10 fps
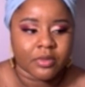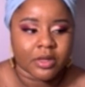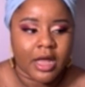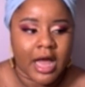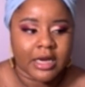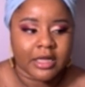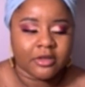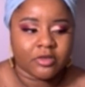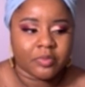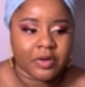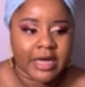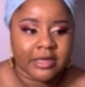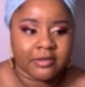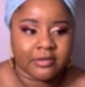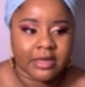
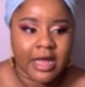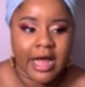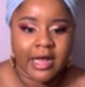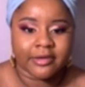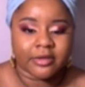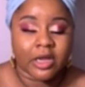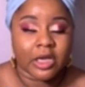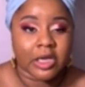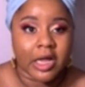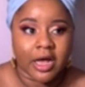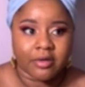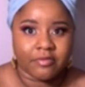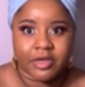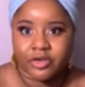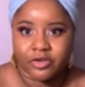AliExpress has a lot of
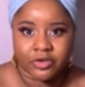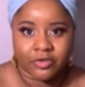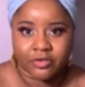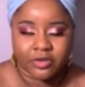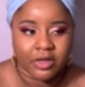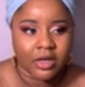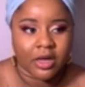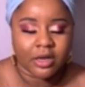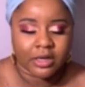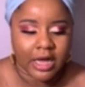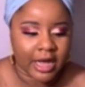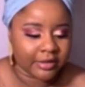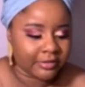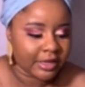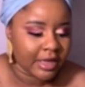vendors, a lot.
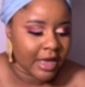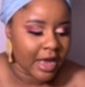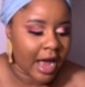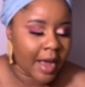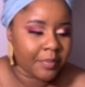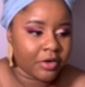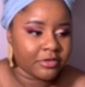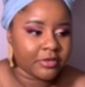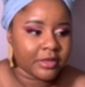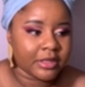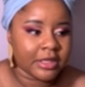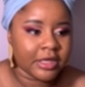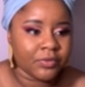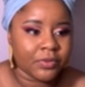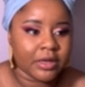I
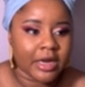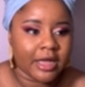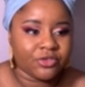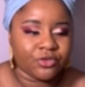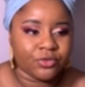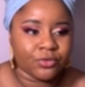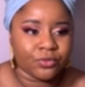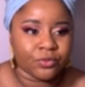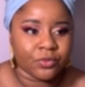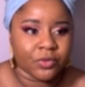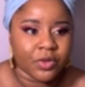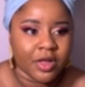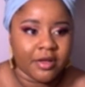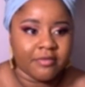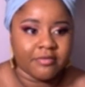personally would like to
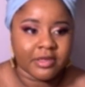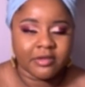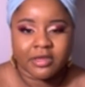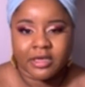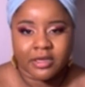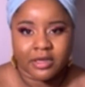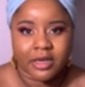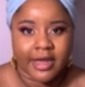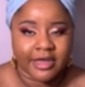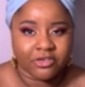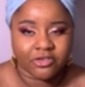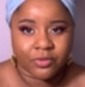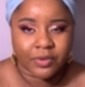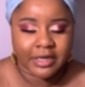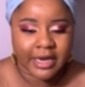visit Asia
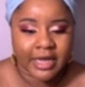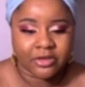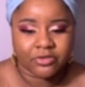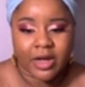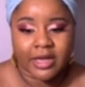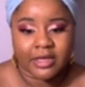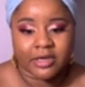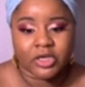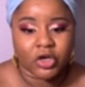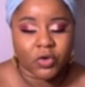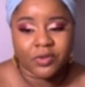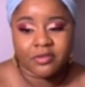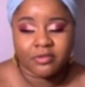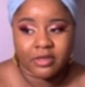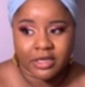one day so I could go and
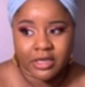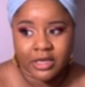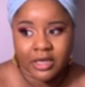see